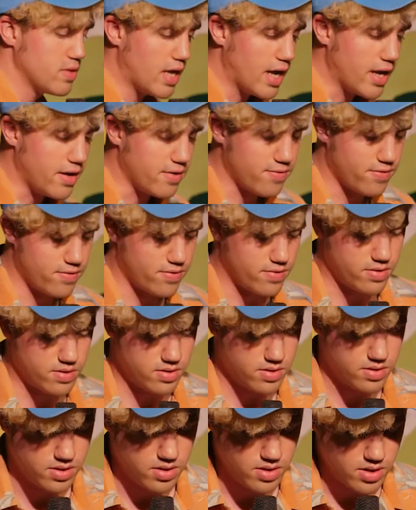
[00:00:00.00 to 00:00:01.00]
life
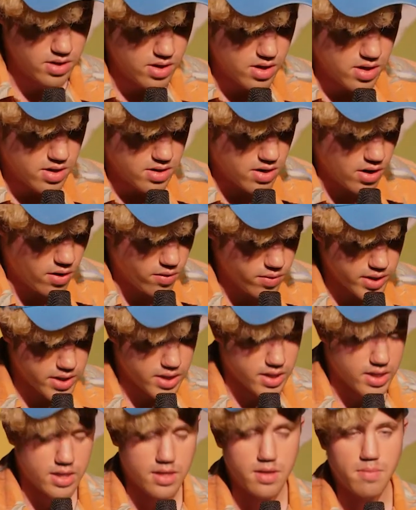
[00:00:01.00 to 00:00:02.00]

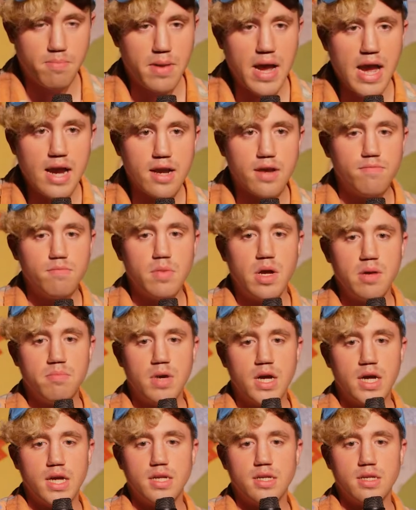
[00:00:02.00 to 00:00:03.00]
knowing in the back of my
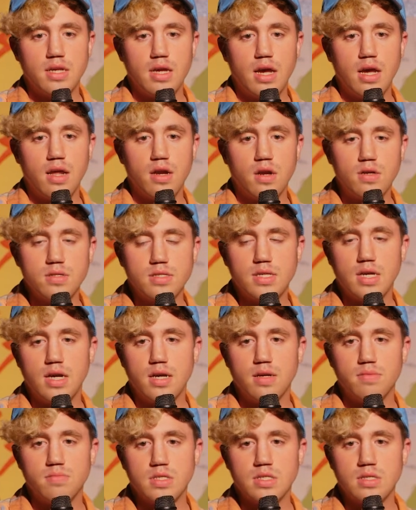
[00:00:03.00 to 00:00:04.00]
mind at all
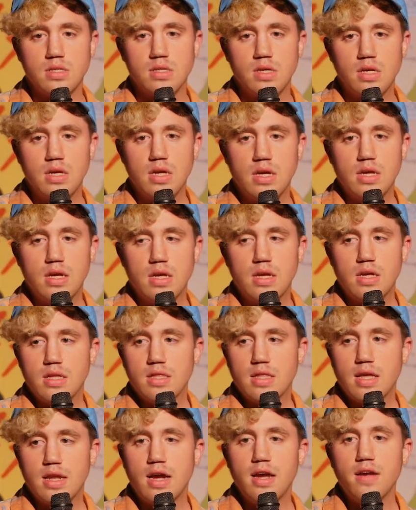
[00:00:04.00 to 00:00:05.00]
times
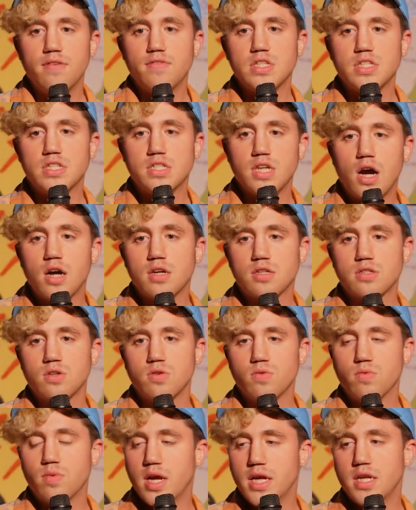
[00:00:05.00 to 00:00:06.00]
that I have a
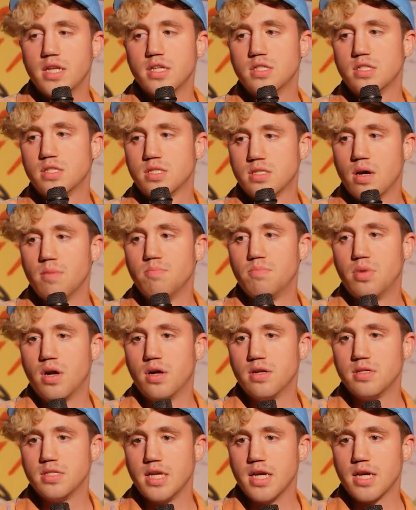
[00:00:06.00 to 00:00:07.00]
doctor-rated
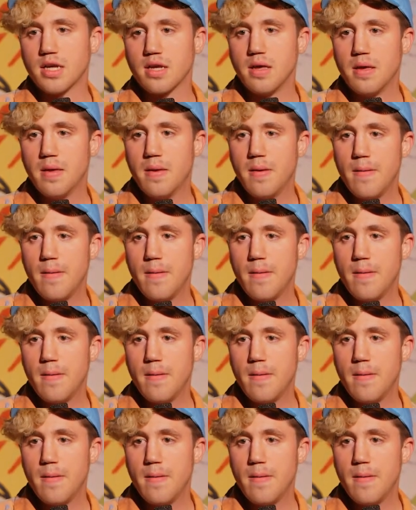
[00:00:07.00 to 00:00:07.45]
subpar dick.